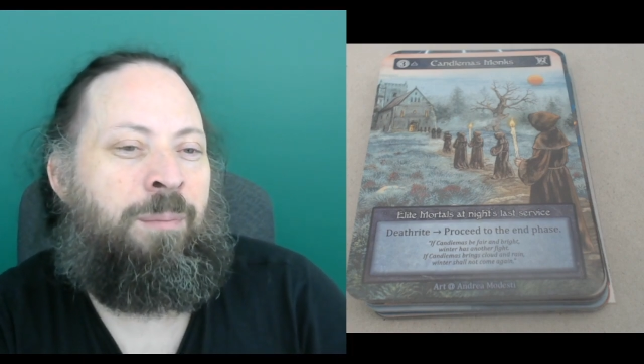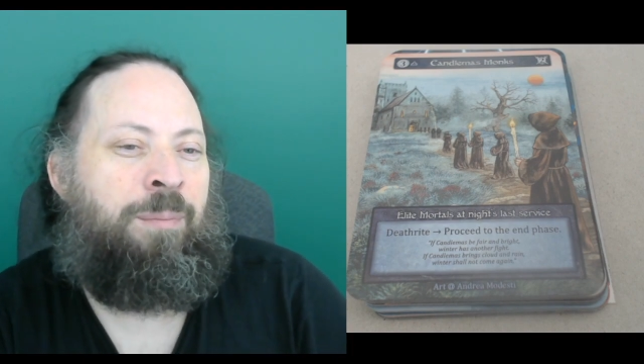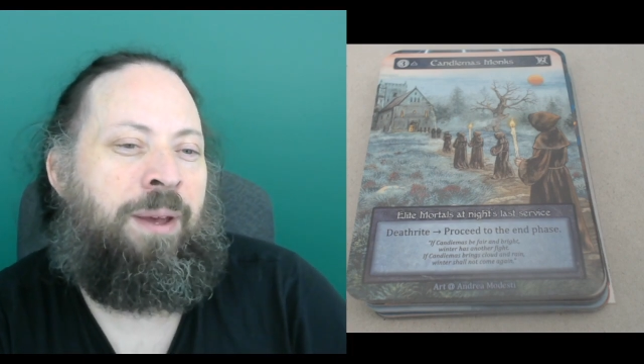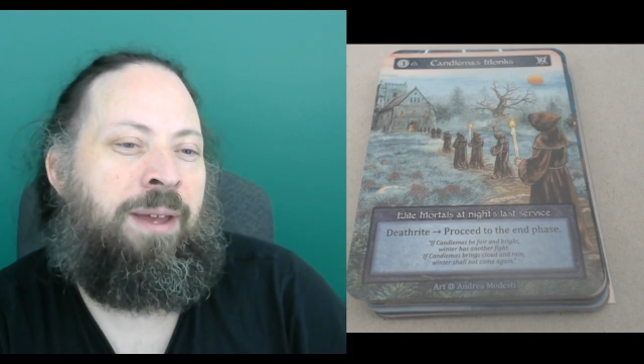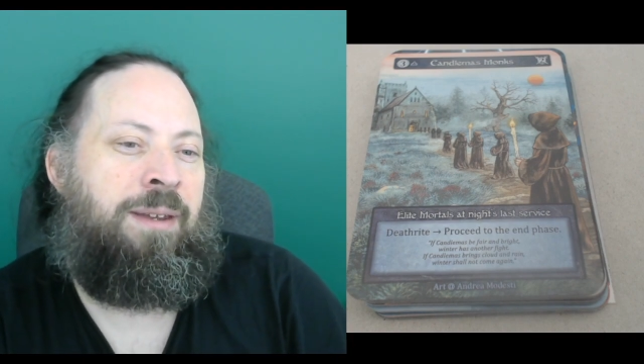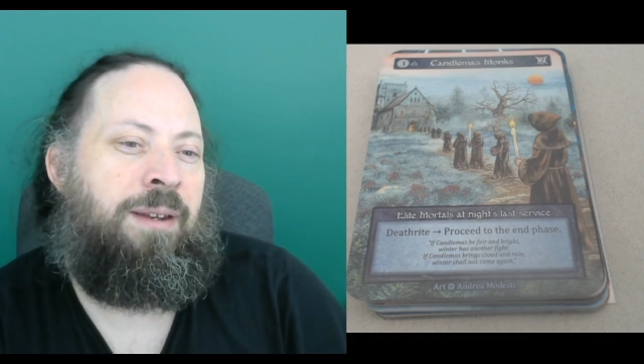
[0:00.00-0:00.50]

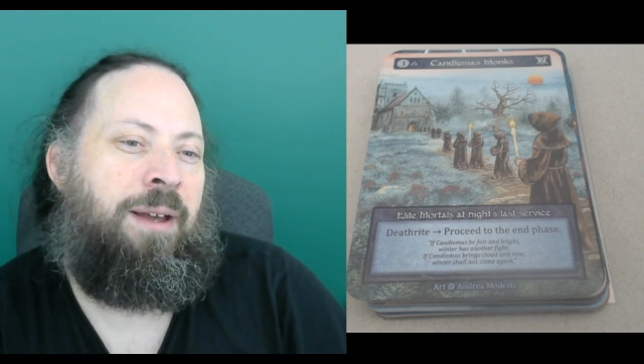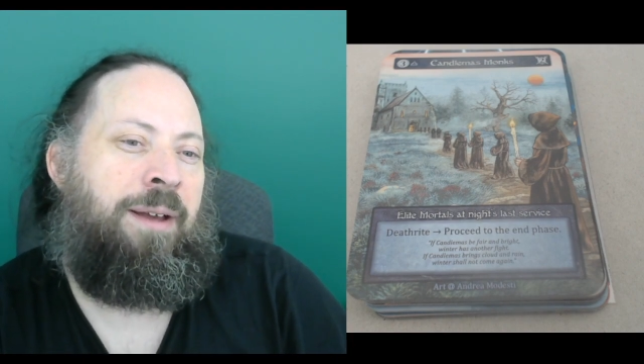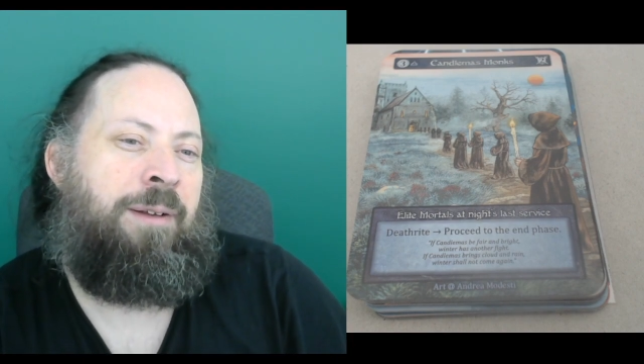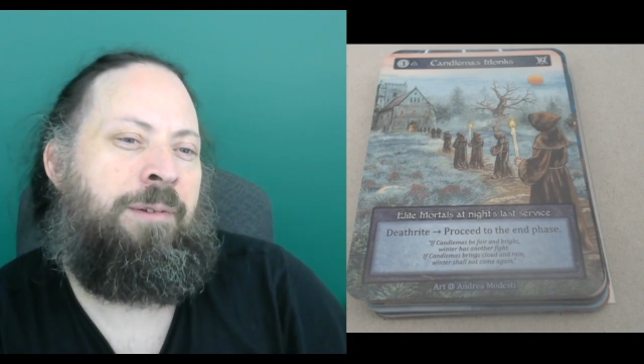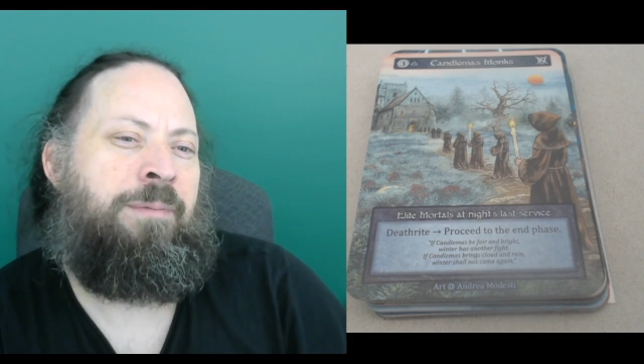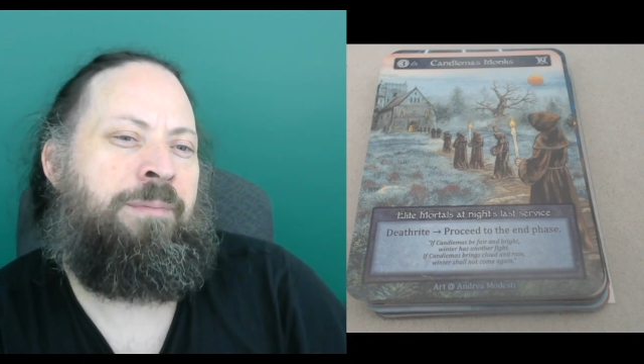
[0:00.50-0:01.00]
but
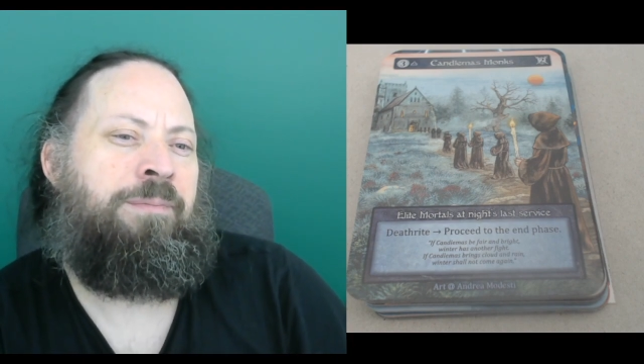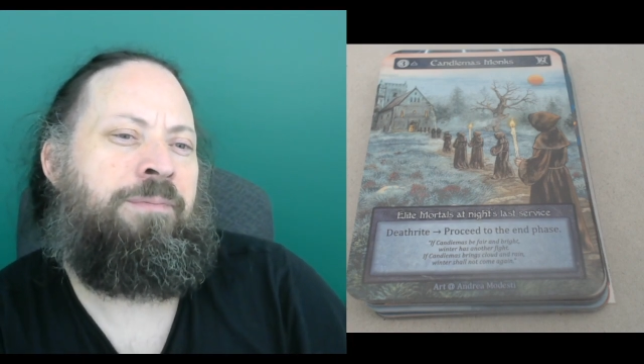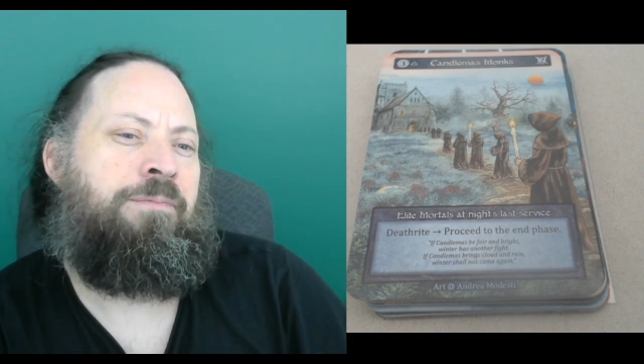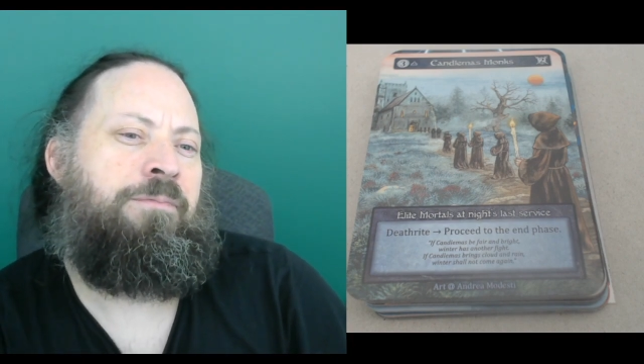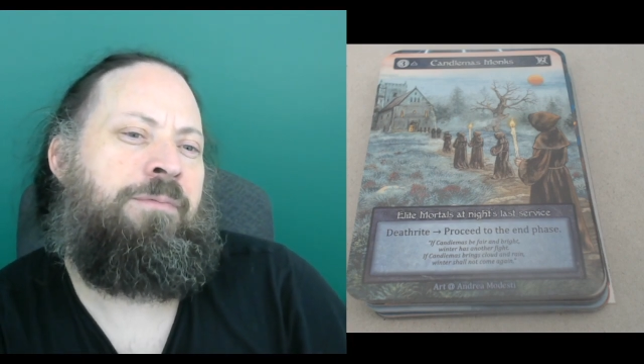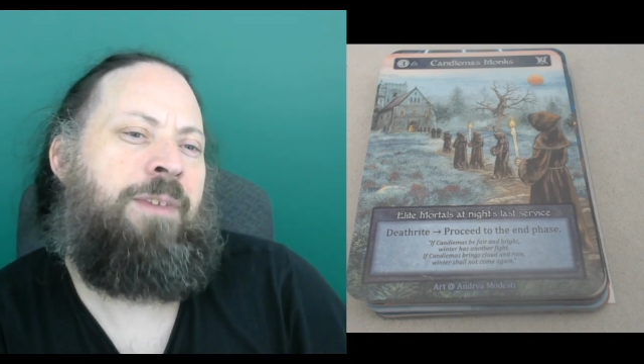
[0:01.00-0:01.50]
um,
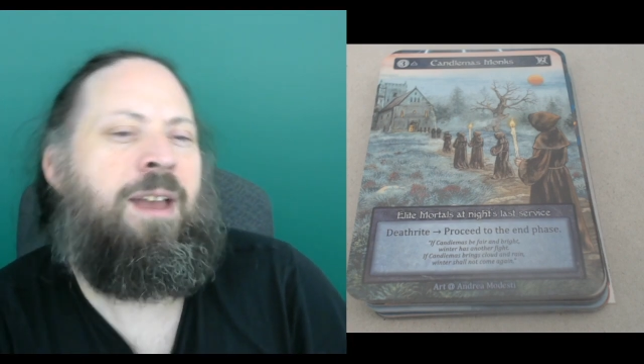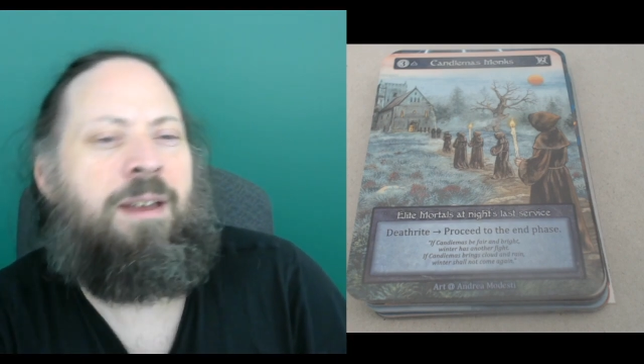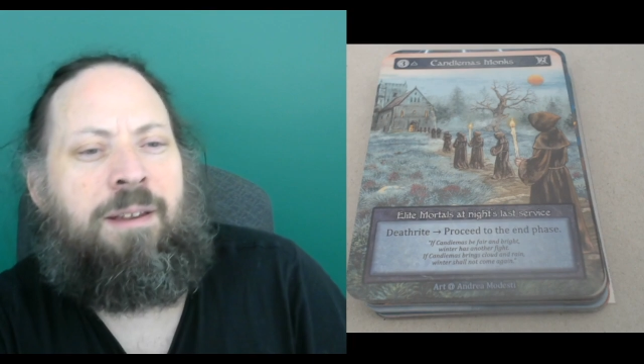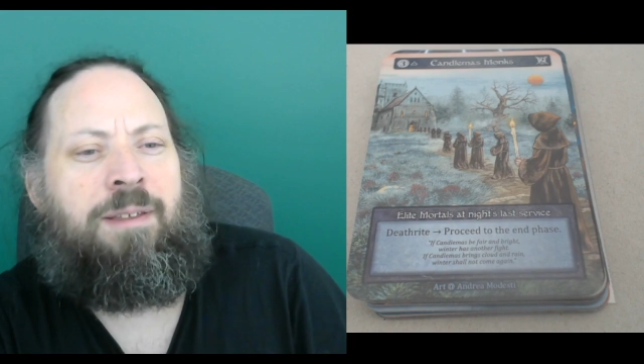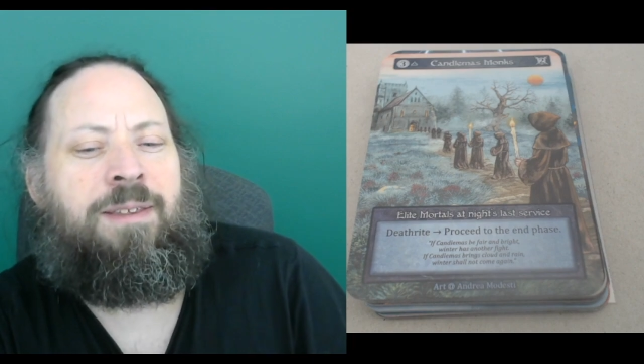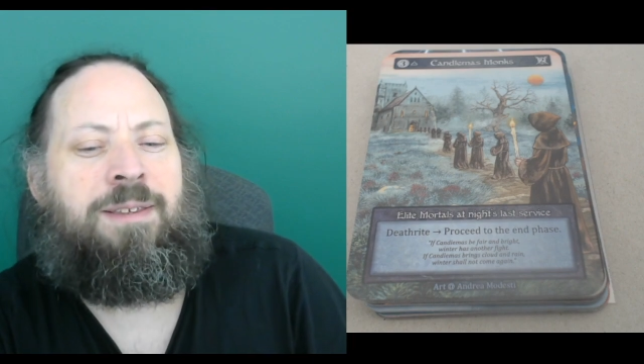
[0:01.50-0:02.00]
yeah,
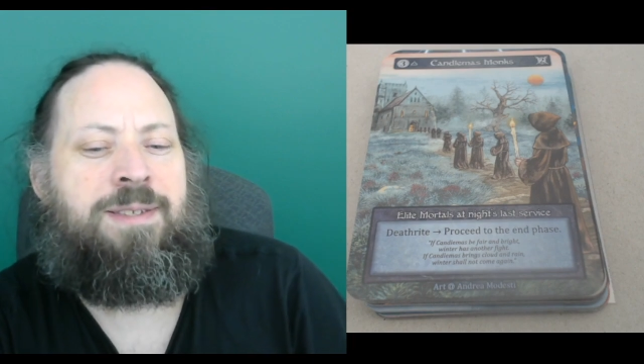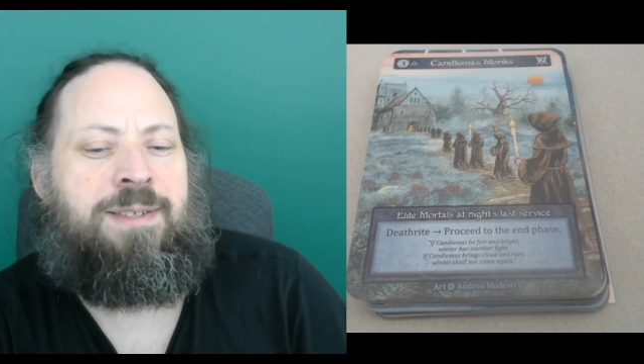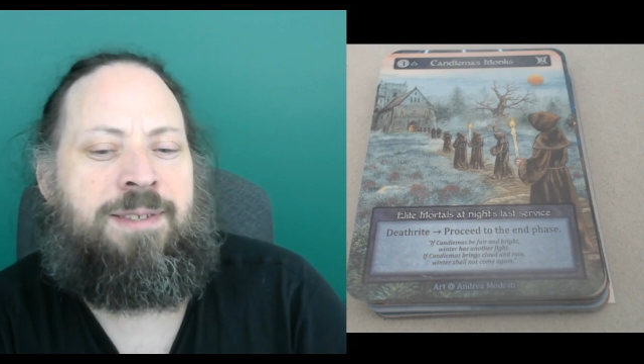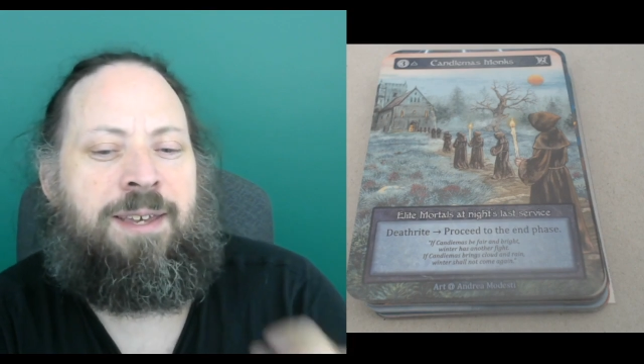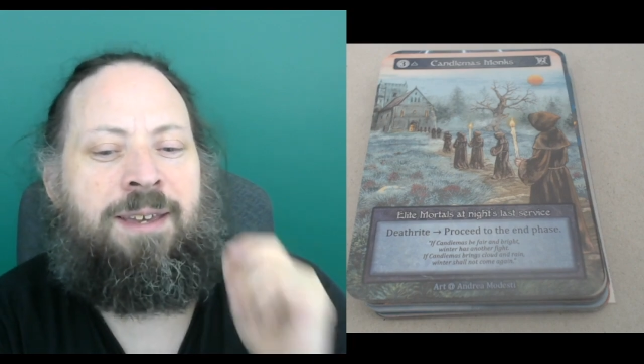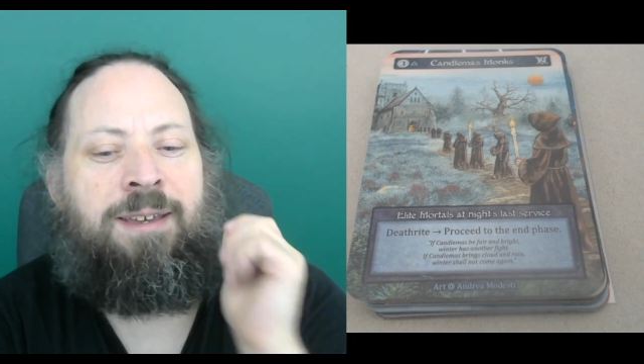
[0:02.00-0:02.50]
this
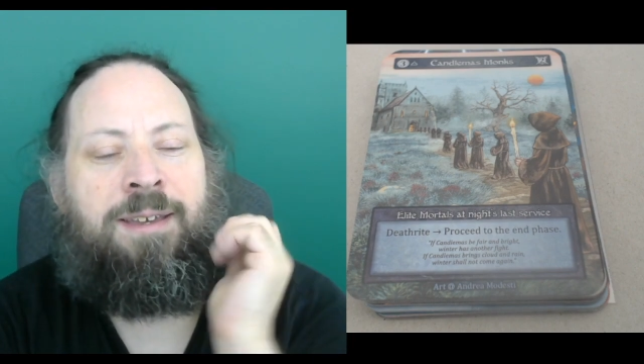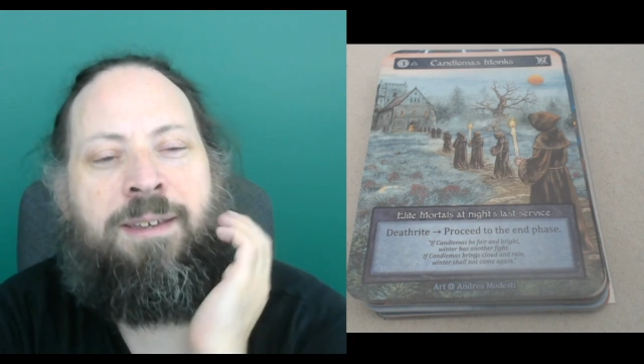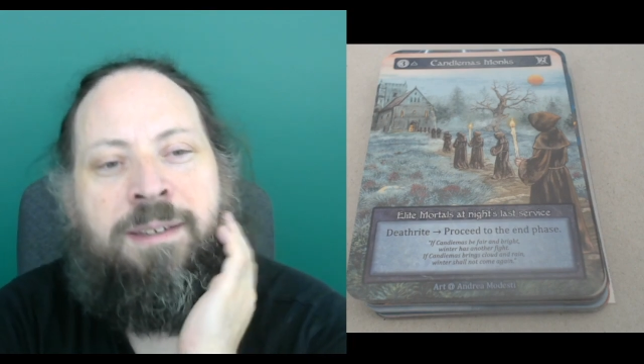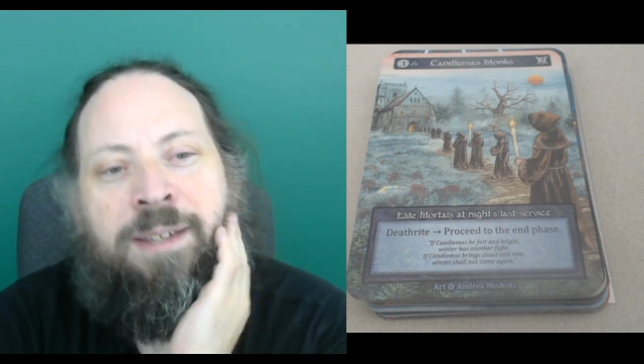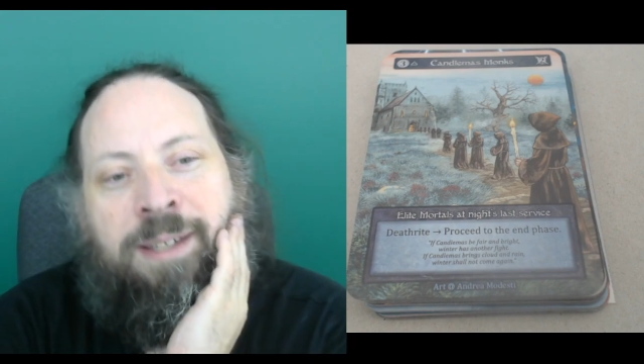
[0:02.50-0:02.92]
is like